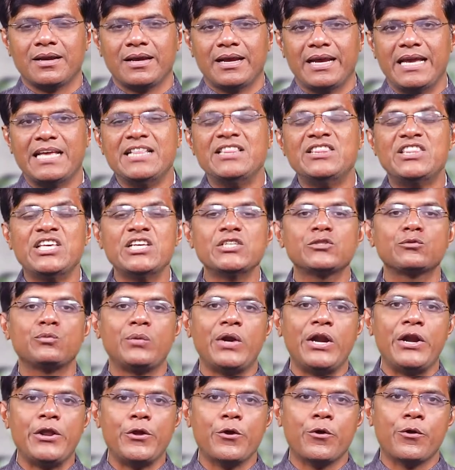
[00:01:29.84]
In this
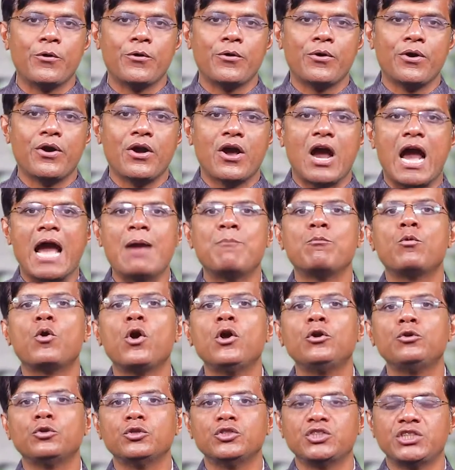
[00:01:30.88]
video, I am
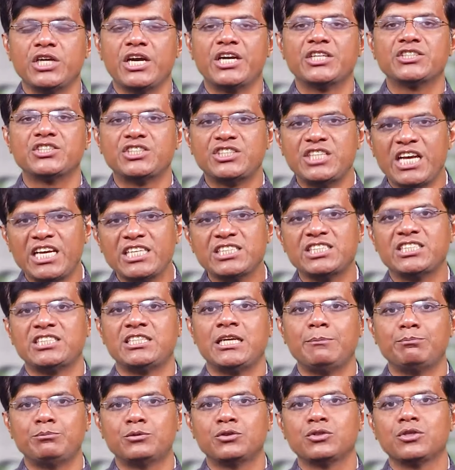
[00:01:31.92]
going to share 6
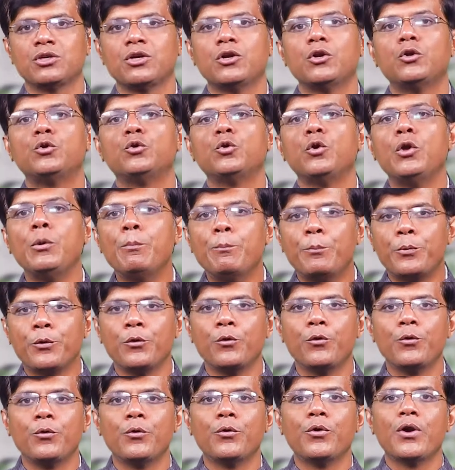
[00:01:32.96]
tips to
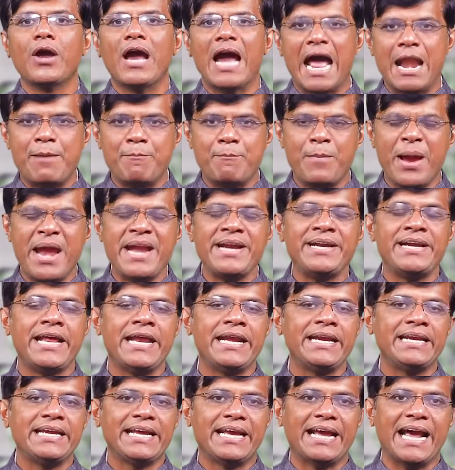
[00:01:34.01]
improve and
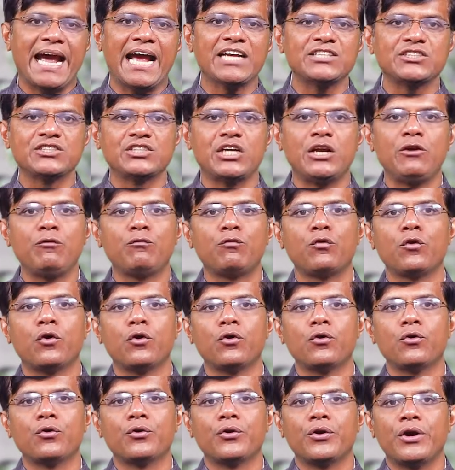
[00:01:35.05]
maintain cash
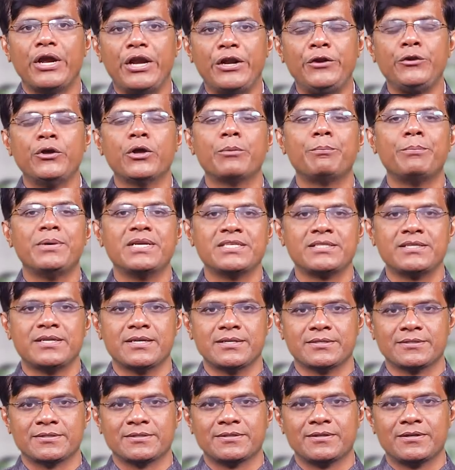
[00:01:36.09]
inflow in your
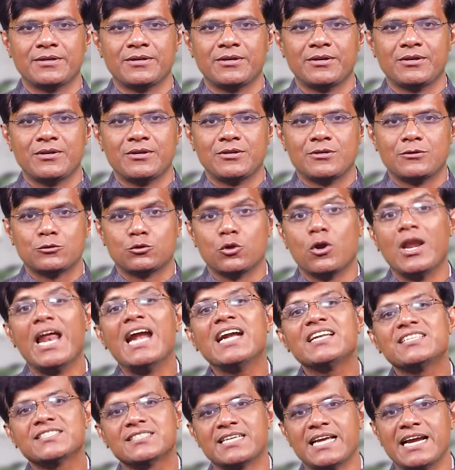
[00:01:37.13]
business. So
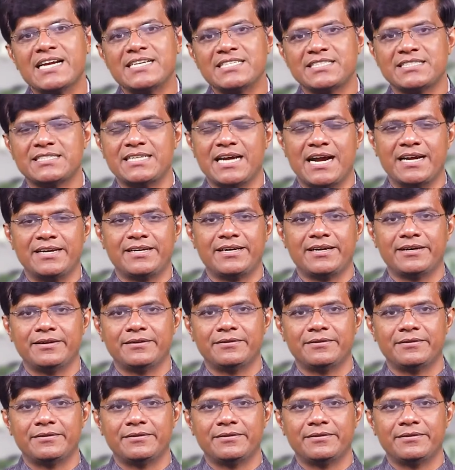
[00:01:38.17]
let's get started.